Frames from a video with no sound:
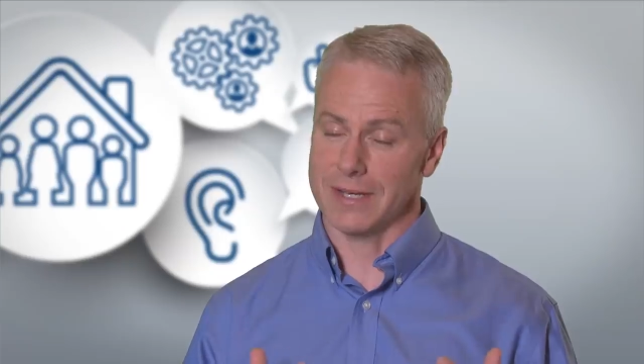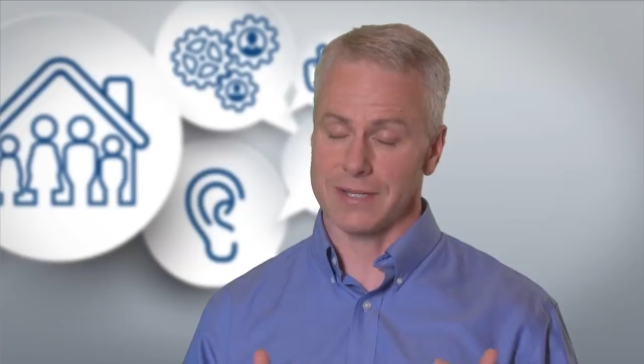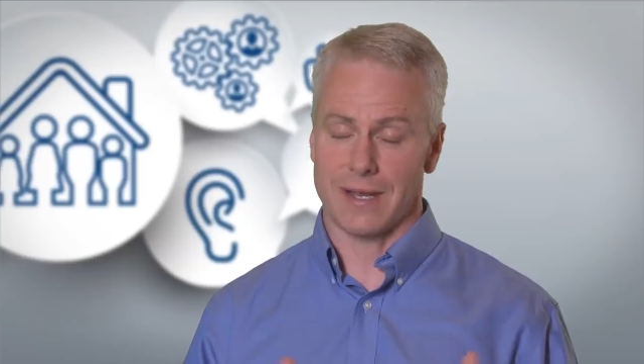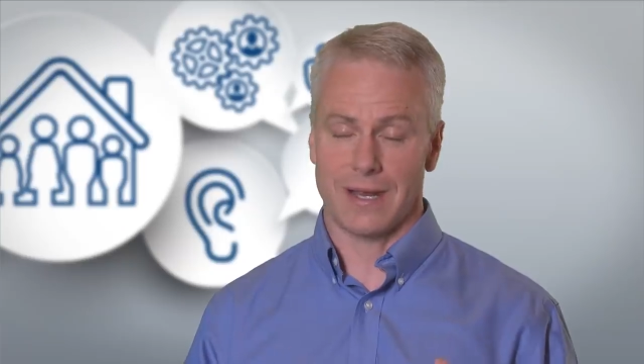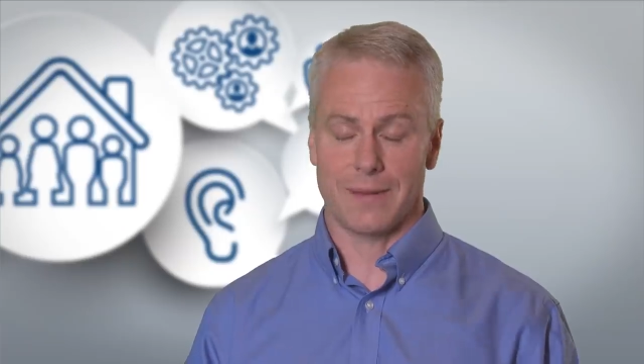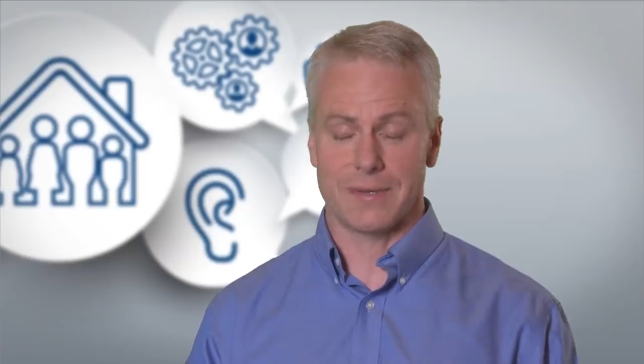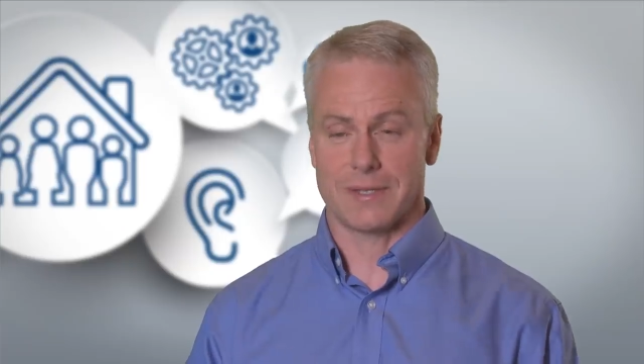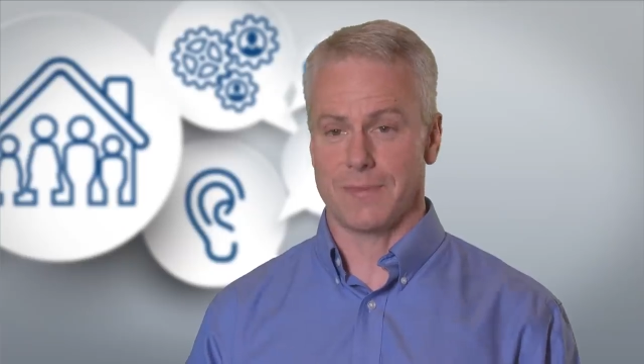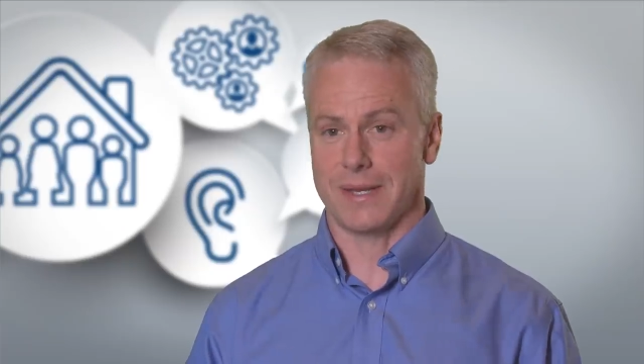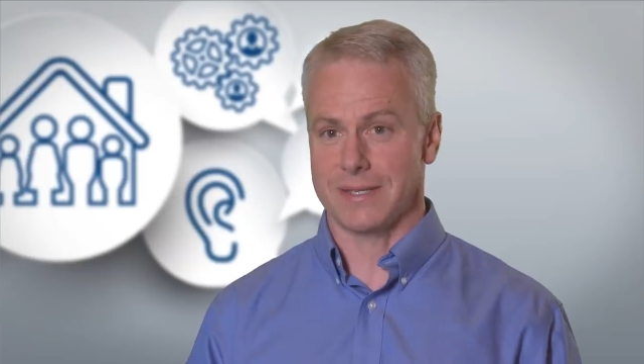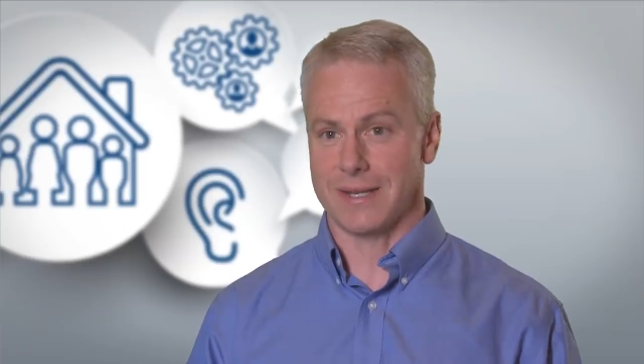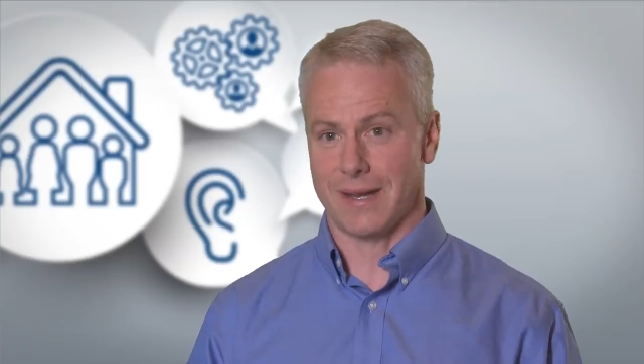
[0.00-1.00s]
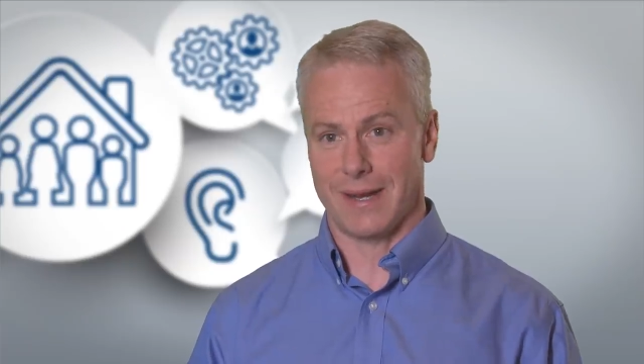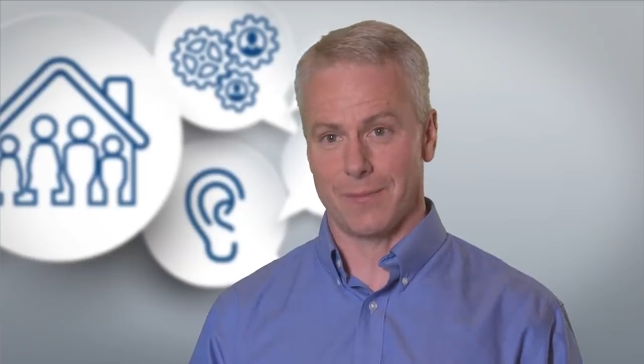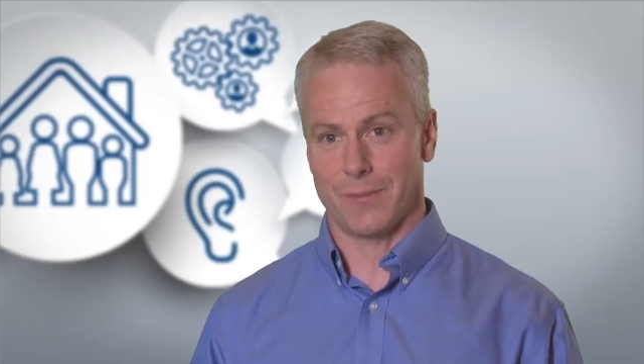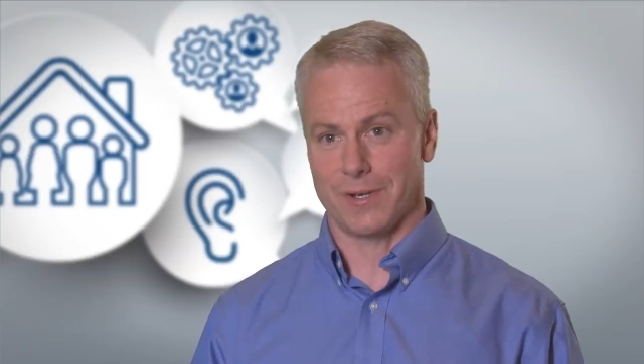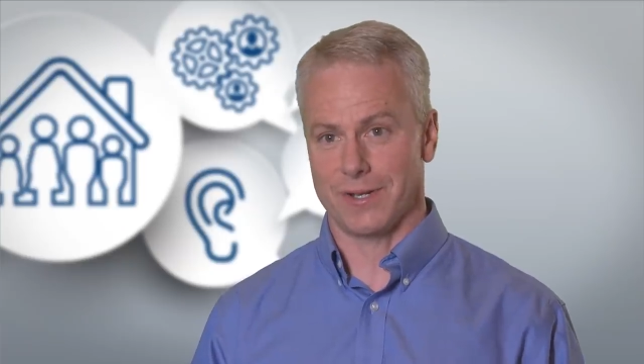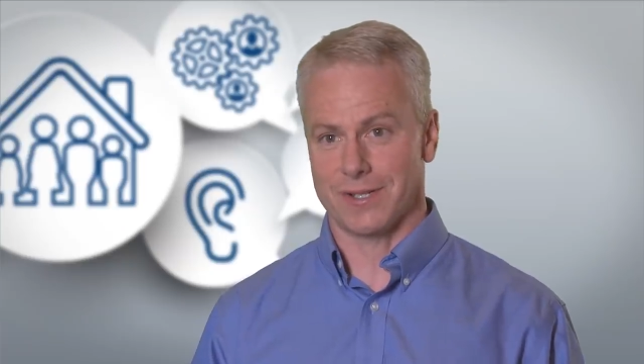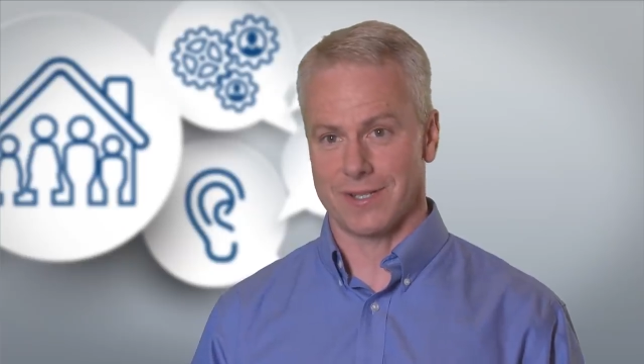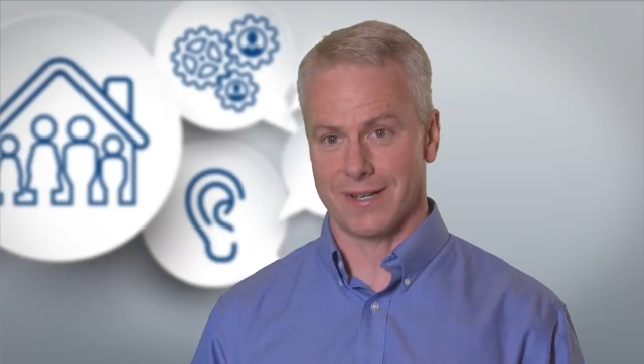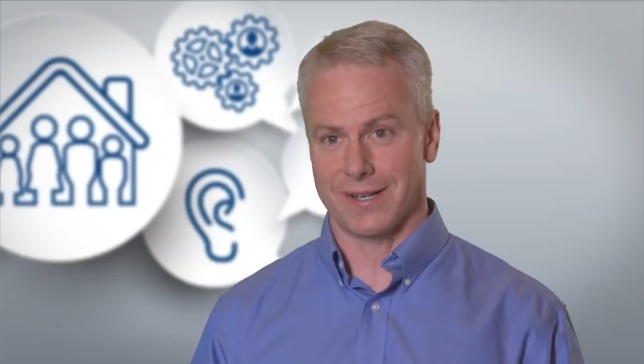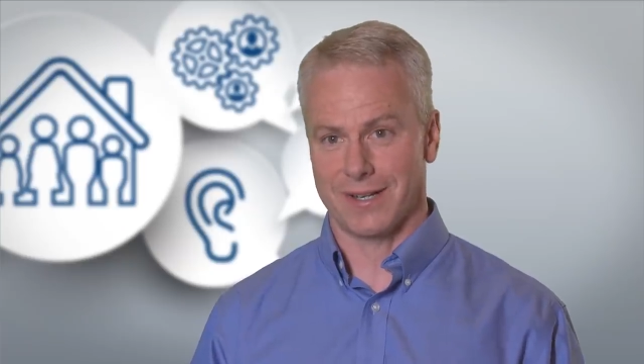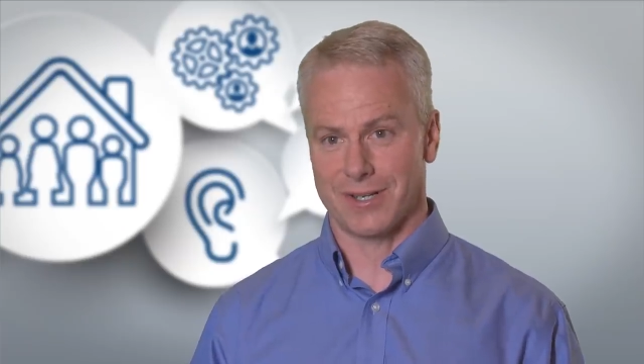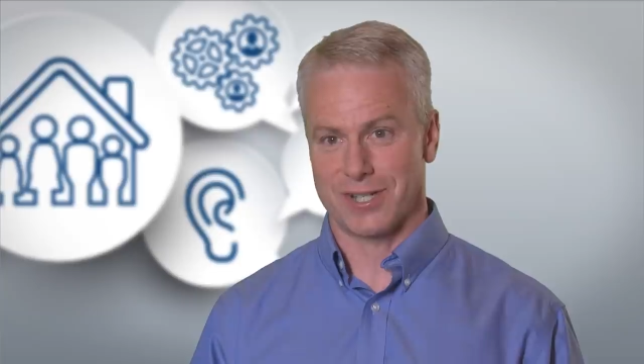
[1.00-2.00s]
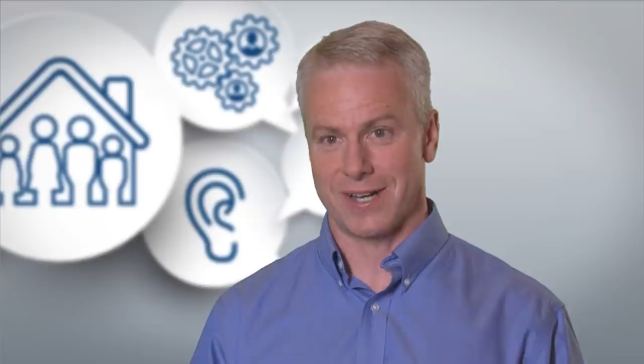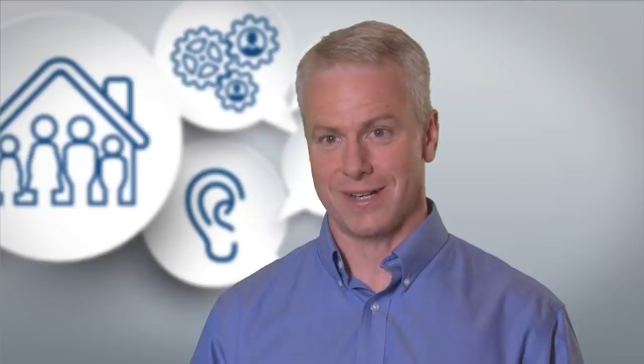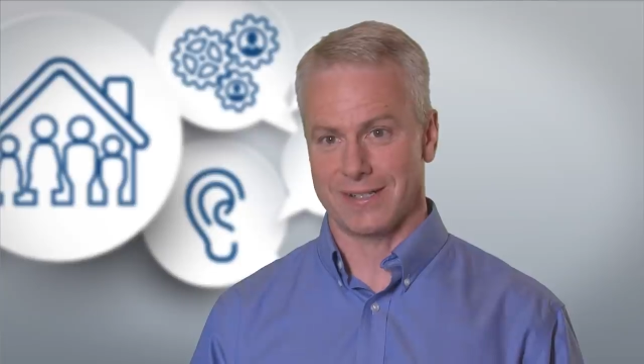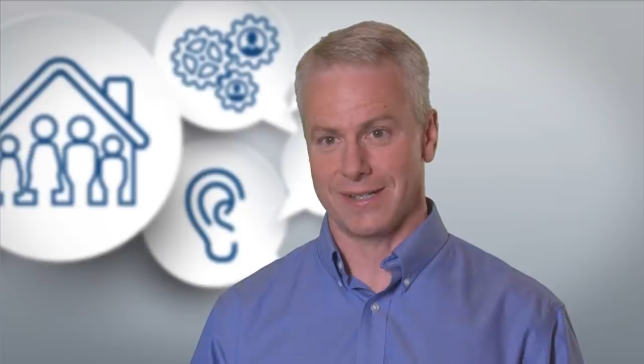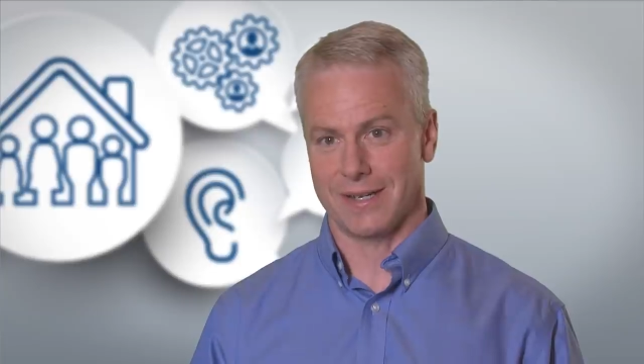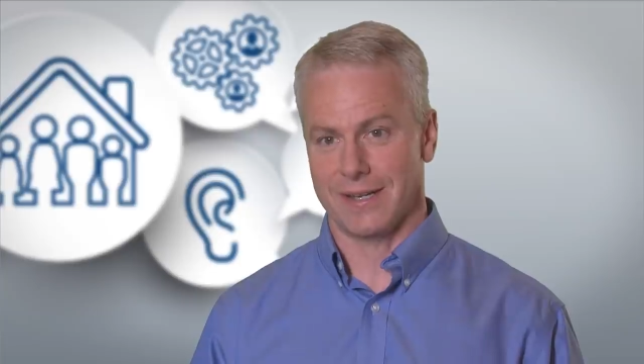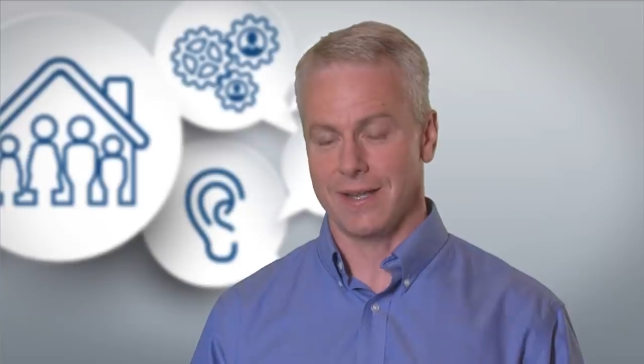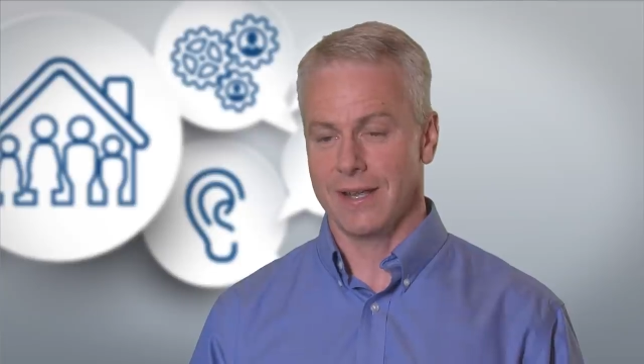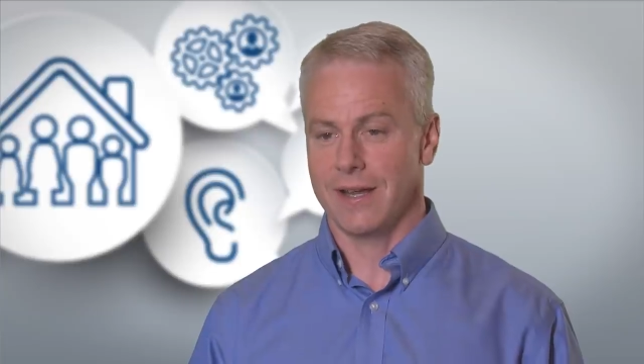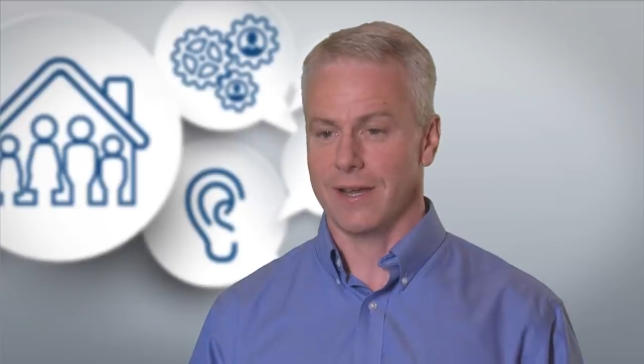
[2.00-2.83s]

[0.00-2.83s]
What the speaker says: time is bedtime when you're tucking your child in.